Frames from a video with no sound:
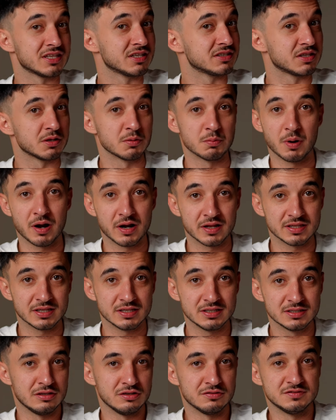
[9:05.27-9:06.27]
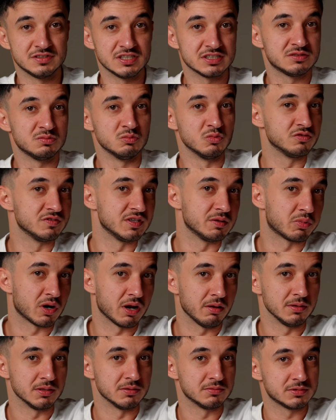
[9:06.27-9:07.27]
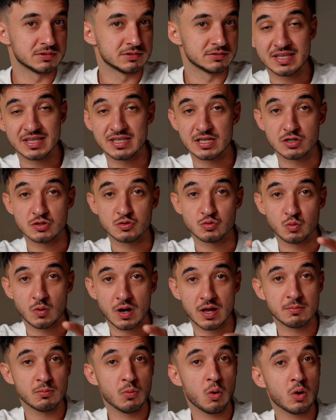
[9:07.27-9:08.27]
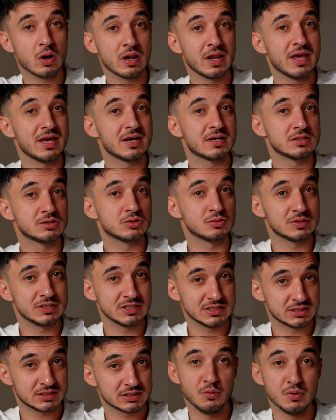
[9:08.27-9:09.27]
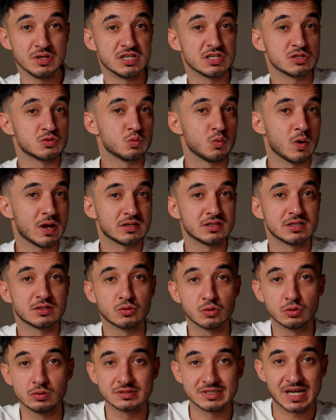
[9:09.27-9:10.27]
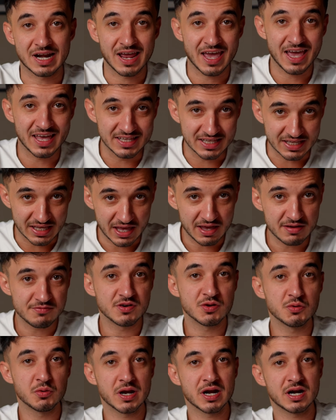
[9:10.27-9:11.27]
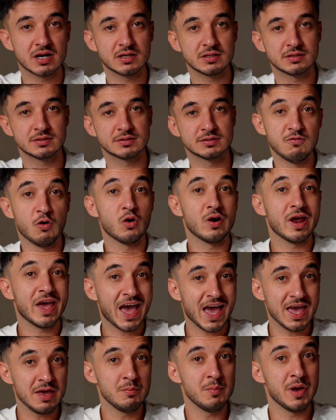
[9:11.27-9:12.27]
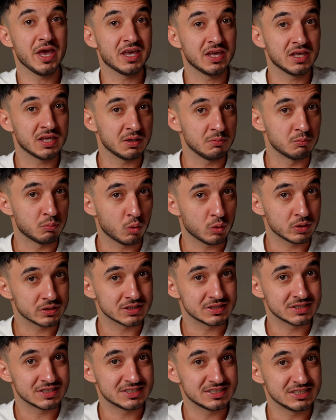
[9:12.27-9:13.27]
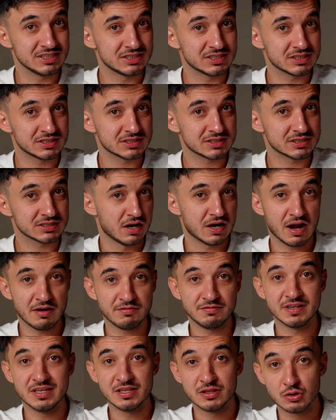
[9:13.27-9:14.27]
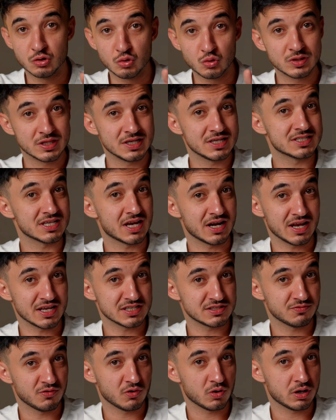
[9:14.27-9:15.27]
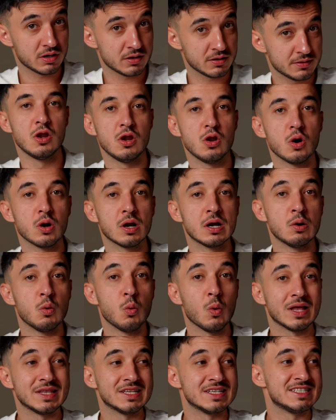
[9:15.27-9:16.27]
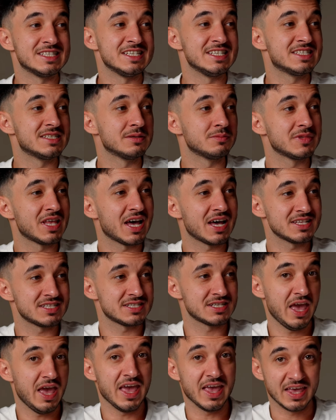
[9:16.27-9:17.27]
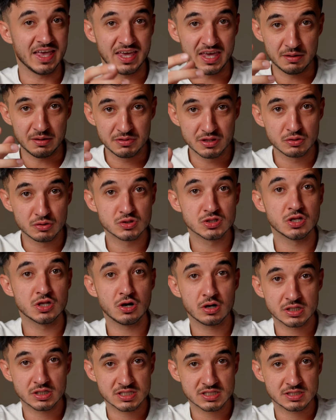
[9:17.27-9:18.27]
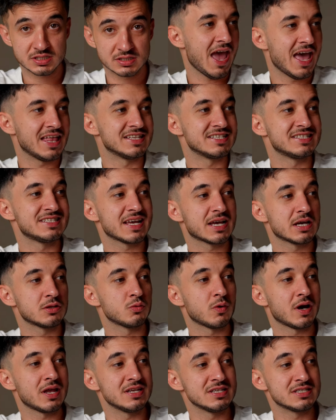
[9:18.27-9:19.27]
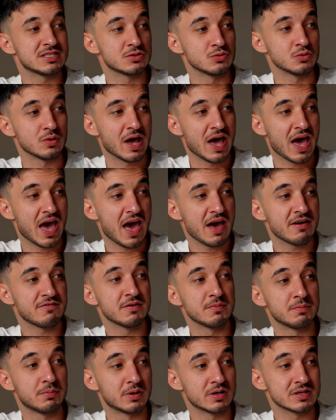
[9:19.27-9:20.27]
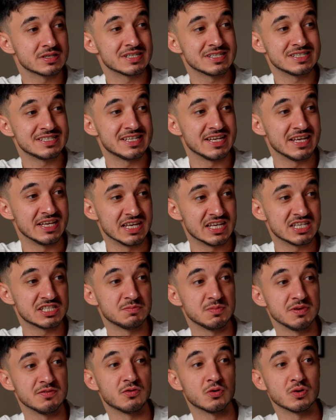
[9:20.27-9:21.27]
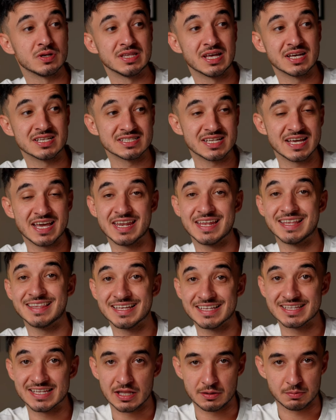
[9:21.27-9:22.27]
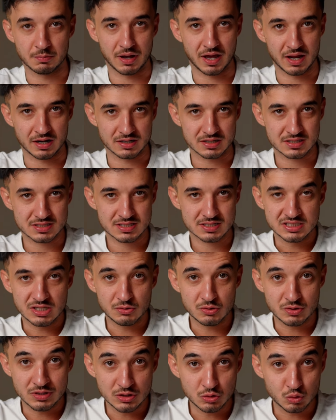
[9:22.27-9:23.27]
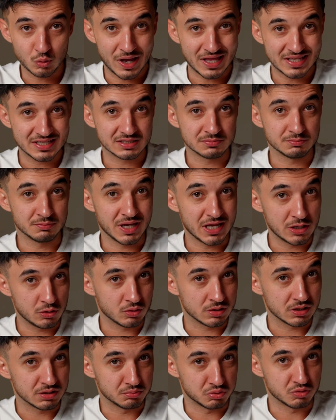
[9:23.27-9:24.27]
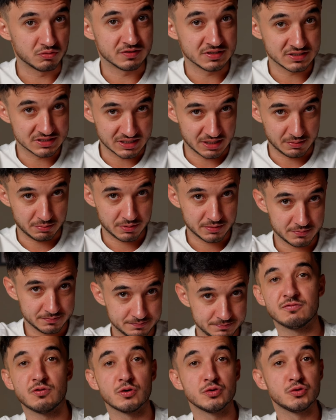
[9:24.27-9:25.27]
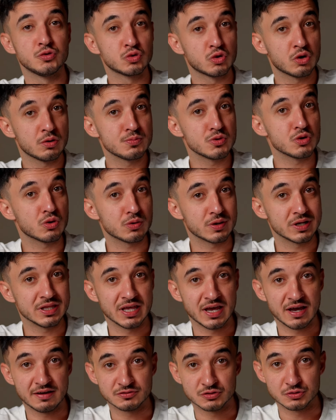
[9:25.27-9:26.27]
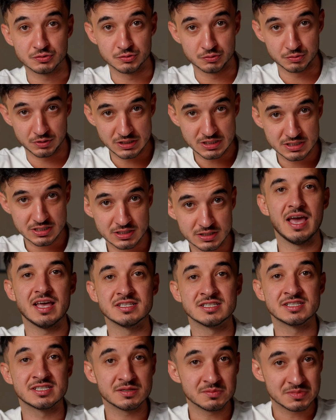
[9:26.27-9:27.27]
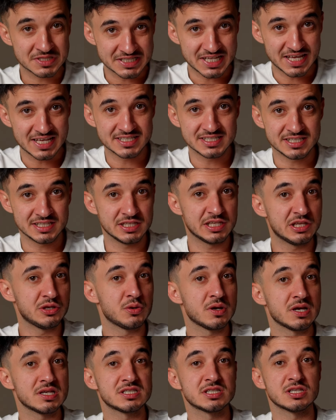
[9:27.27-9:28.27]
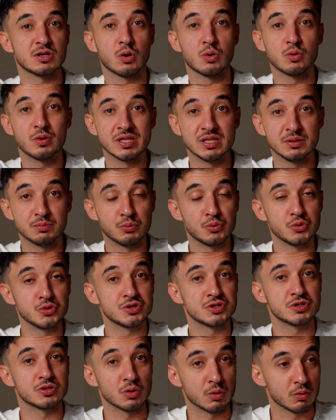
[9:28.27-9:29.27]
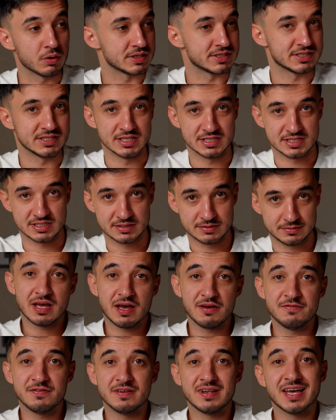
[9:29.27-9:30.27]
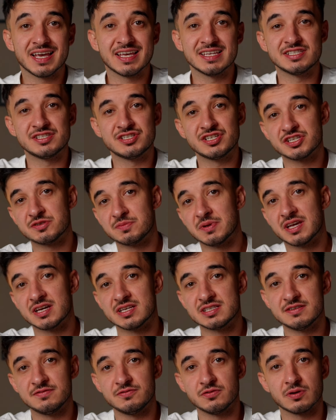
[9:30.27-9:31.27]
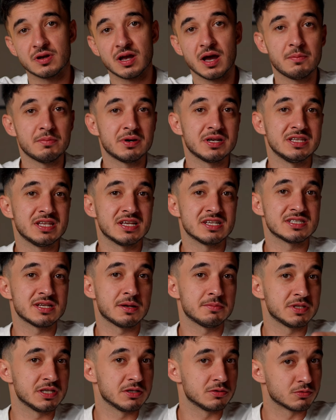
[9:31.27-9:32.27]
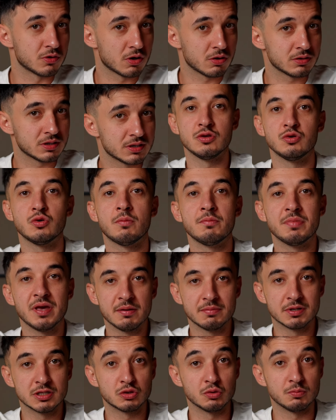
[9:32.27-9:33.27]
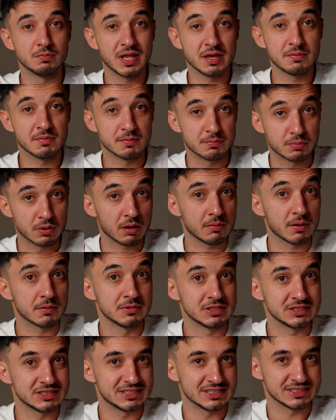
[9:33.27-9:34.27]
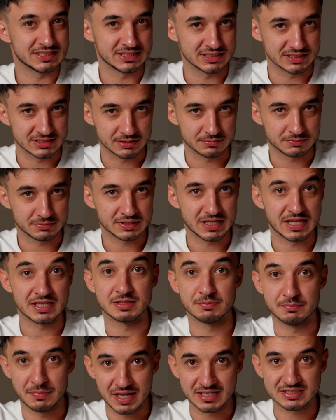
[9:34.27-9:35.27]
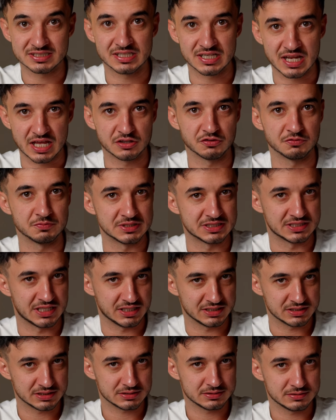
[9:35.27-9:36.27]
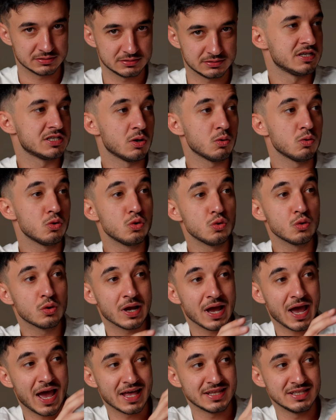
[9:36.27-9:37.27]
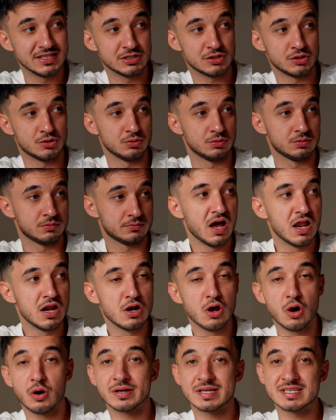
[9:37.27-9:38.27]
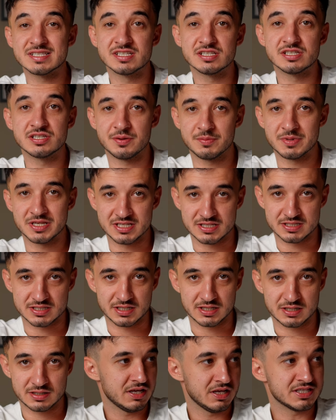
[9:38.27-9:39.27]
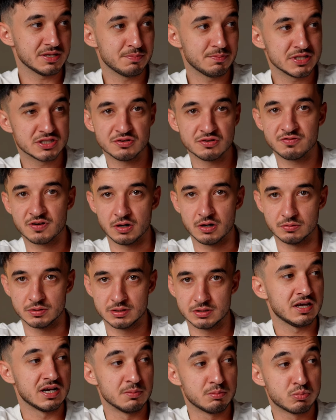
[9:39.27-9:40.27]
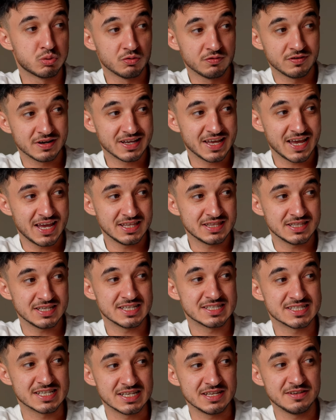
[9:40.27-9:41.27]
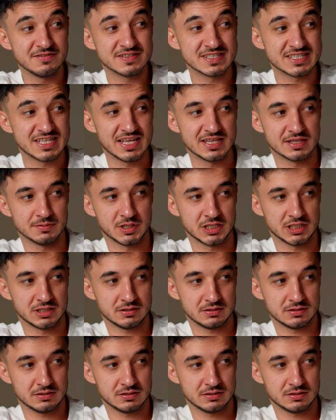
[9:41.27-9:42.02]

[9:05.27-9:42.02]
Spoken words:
third party, you've just moved the problem. And there's one more layer to this, which is where the rules are heading everywhere. For AI making important decisions, roughly 2 things are asked for. Log what the system does and keep those logs. And the second one is to have a person say yes before he does anything that matters. So you need to add a manual approval step. For Europe, you already have to do this, and some states in the US already push towards this. I feel like it's just because if your company does something wrong, you won't be able to blame a probabilistic system that makes a lot of mistakes. So look at this too. A log is deterministic. It's a piece of code. An approval gate is an if statement.